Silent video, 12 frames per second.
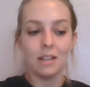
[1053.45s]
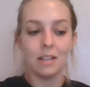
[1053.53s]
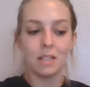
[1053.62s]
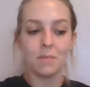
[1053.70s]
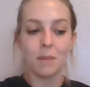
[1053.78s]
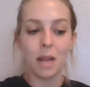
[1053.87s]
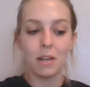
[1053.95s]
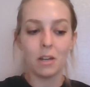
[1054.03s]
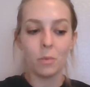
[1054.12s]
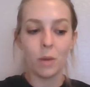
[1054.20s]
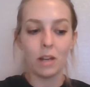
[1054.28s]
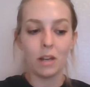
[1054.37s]
The
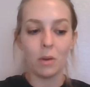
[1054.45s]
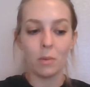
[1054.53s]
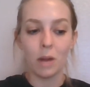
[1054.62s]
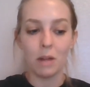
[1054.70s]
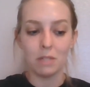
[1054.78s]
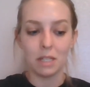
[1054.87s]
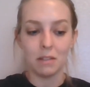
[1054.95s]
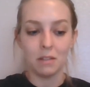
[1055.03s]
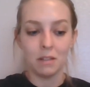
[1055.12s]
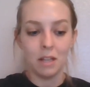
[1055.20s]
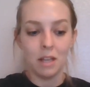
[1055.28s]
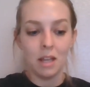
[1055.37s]
spider went around it.
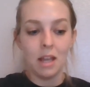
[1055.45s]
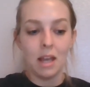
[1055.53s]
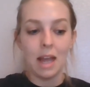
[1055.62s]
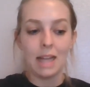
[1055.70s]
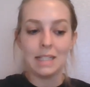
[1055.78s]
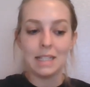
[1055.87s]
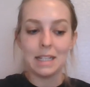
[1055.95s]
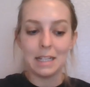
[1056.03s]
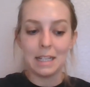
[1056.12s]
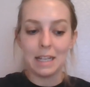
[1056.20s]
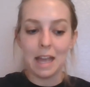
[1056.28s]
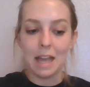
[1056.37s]
I did
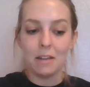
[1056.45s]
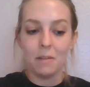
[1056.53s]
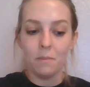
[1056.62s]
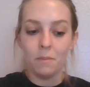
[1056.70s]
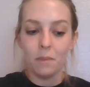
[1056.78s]
it again.